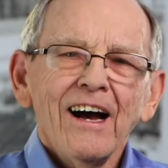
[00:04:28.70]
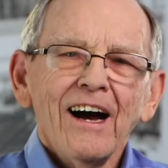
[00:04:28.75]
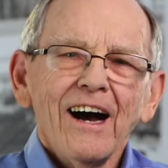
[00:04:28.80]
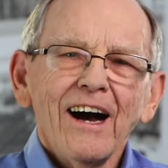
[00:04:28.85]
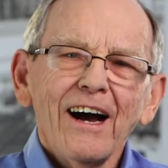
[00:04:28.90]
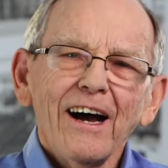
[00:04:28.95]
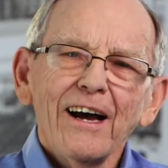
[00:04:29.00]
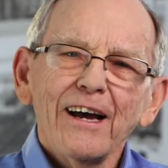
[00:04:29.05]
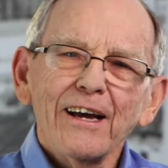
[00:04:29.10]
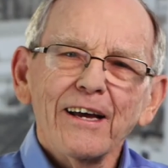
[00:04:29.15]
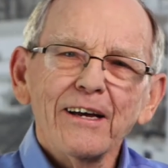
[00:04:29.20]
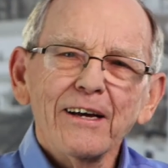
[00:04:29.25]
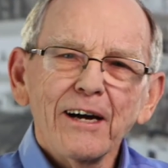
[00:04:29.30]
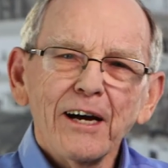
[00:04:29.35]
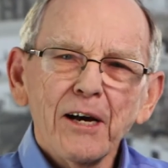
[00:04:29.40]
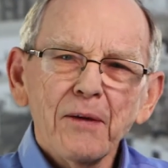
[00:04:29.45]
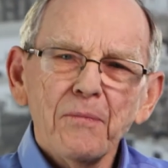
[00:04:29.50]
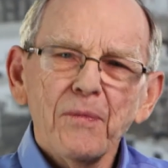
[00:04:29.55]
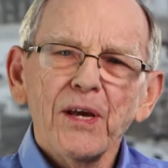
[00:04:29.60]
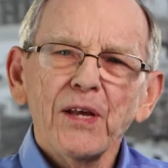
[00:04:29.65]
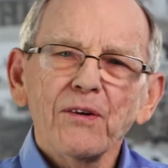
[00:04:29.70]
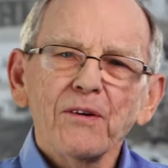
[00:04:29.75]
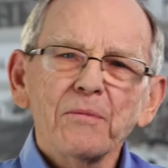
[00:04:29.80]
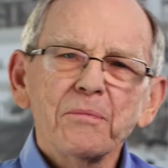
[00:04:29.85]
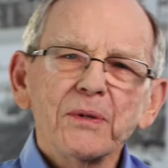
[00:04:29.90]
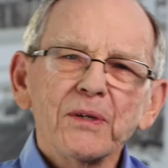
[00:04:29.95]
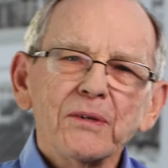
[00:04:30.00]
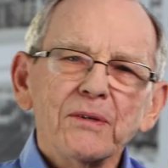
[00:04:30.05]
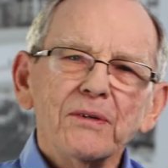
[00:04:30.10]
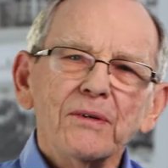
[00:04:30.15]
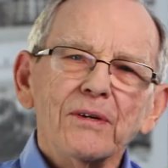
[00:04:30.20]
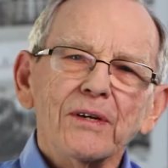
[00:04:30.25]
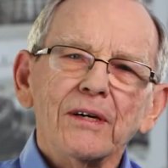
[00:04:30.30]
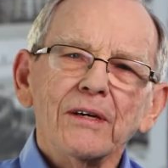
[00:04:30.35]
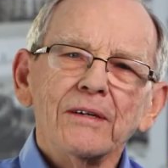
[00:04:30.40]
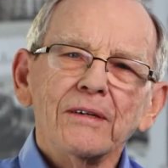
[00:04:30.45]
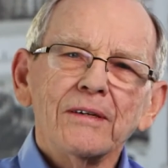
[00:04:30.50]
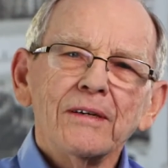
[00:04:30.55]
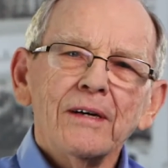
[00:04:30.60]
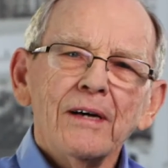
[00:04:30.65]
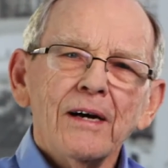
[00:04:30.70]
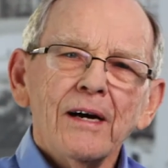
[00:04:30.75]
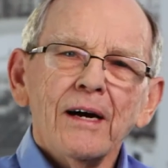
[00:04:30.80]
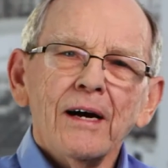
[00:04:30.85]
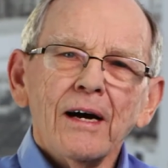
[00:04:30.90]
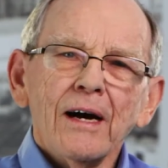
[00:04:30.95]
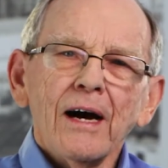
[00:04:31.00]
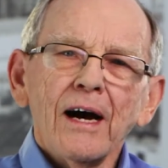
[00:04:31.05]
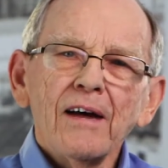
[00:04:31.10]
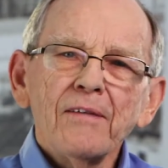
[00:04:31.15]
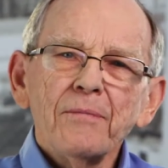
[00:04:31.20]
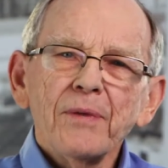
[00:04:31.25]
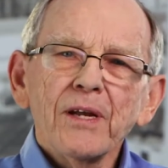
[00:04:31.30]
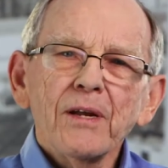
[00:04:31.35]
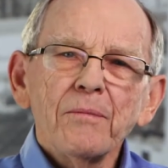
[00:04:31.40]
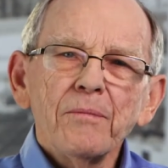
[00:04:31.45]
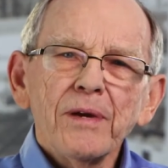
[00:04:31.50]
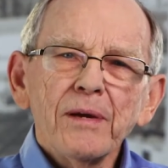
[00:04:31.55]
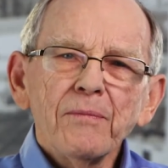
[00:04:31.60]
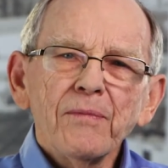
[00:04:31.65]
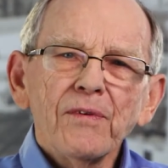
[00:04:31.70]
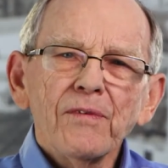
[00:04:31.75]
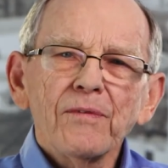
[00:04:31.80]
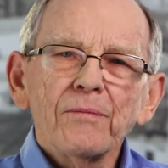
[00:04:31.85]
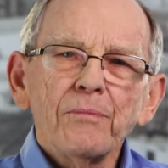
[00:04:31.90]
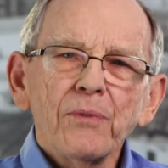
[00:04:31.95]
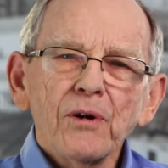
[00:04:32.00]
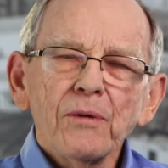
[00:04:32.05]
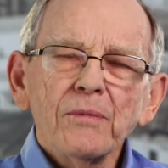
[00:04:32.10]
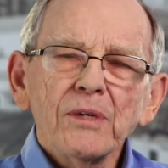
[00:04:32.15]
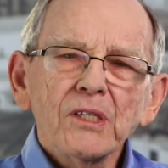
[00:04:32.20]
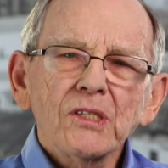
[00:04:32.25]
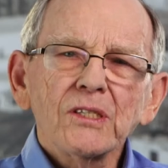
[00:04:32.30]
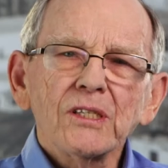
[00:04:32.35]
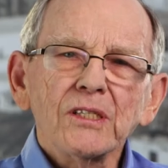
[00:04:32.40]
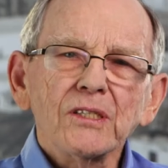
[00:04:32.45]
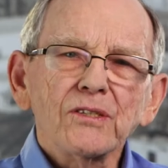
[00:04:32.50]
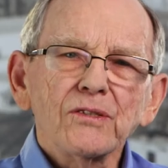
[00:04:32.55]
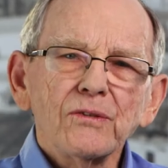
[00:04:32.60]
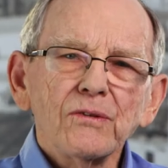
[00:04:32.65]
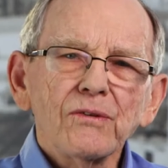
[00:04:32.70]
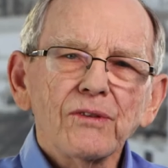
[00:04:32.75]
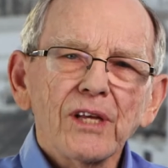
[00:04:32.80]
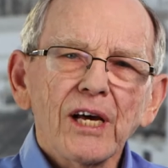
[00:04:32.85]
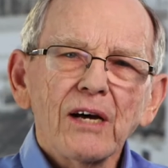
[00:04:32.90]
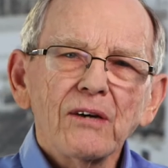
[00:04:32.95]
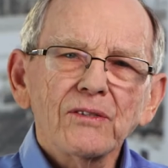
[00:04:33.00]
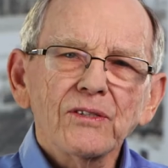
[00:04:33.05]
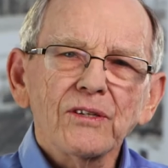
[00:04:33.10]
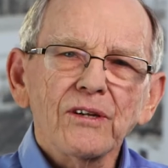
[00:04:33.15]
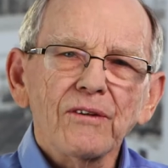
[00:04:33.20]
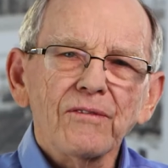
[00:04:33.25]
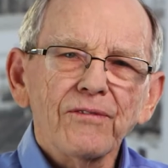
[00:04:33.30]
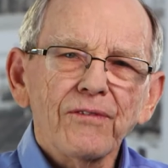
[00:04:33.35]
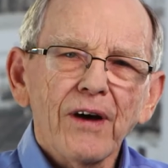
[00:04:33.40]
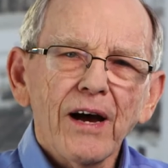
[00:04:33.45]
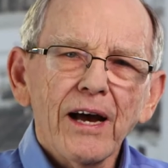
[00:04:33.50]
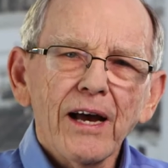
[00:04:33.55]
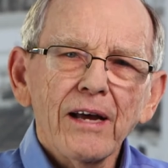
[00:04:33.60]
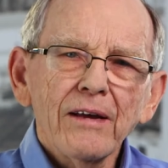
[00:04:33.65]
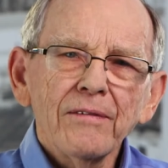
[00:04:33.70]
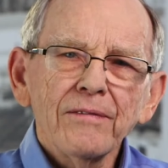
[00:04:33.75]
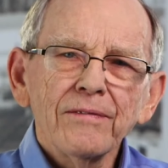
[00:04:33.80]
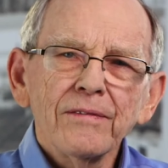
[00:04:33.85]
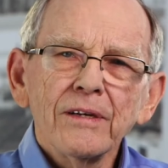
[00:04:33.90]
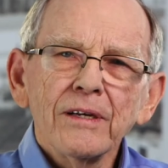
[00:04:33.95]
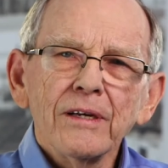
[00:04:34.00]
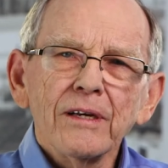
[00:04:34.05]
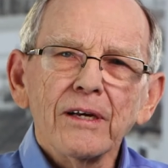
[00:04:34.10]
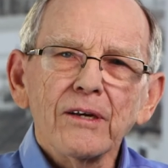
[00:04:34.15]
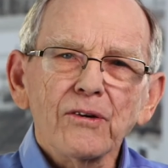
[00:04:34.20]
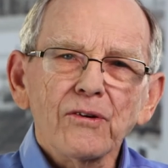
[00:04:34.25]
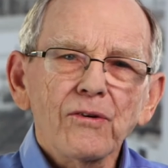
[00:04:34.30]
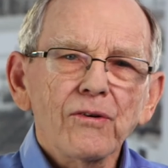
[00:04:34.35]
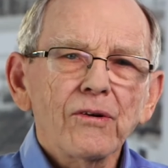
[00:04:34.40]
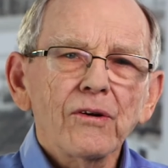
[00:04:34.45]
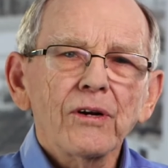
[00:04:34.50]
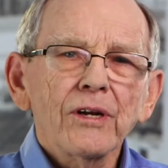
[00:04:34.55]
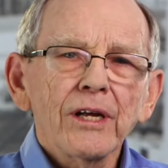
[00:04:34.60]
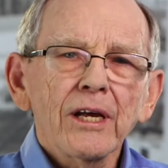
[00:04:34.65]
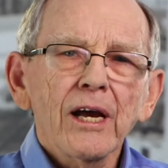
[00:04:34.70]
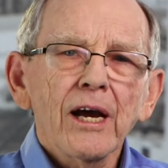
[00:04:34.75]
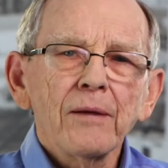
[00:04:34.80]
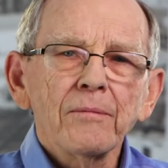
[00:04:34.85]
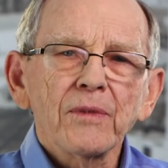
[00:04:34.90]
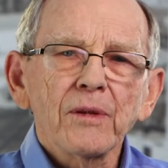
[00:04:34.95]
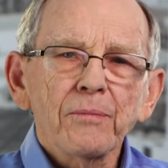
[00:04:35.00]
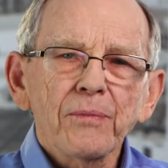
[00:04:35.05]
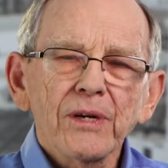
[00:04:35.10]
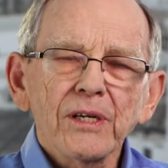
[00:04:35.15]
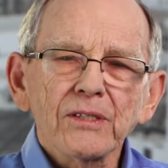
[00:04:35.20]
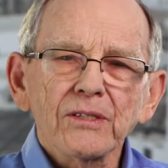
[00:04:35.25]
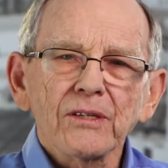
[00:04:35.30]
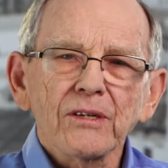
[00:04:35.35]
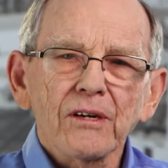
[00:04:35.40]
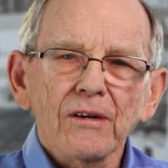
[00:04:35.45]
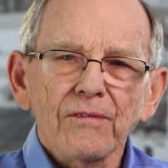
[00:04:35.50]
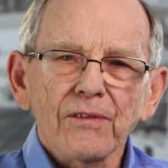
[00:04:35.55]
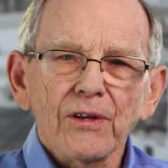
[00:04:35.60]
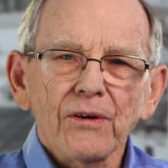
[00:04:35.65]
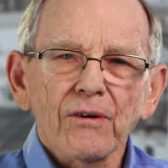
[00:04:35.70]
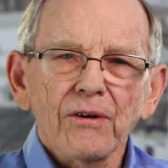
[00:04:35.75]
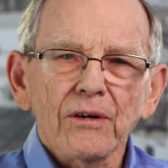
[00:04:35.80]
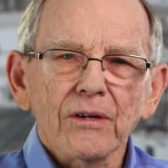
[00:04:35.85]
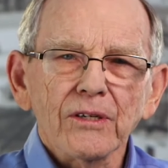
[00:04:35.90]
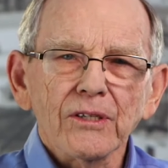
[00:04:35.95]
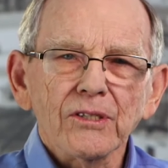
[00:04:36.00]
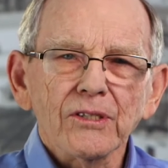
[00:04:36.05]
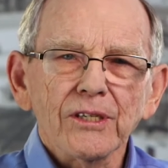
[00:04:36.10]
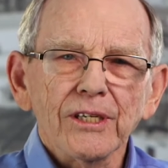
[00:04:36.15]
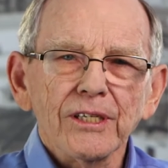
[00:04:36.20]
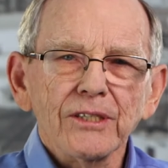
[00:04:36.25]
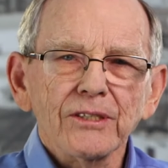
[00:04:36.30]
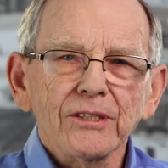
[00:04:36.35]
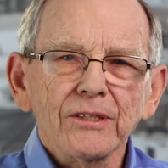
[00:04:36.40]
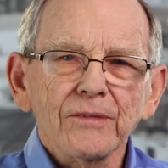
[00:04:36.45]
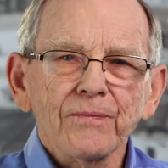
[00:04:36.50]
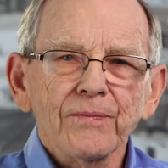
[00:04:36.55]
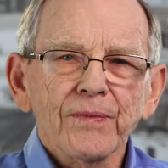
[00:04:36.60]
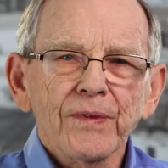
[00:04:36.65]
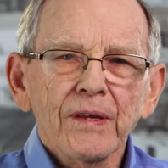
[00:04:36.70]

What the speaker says: Hi, I'm Maynard Plahuta. I've been a member of BURMA since 2005, and currently I'm the president of the organization.